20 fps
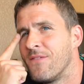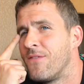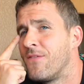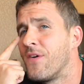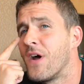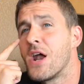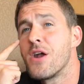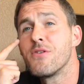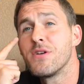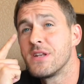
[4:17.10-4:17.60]

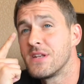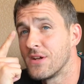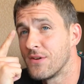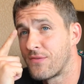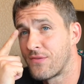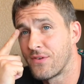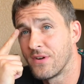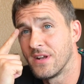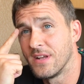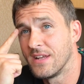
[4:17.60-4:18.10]
Very
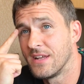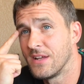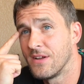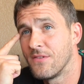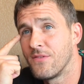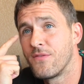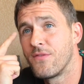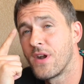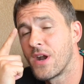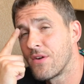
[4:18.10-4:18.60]

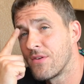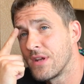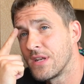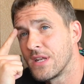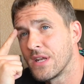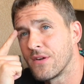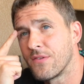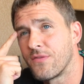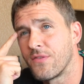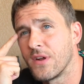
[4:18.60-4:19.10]

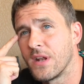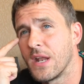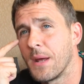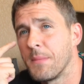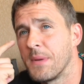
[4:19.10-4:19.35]
different.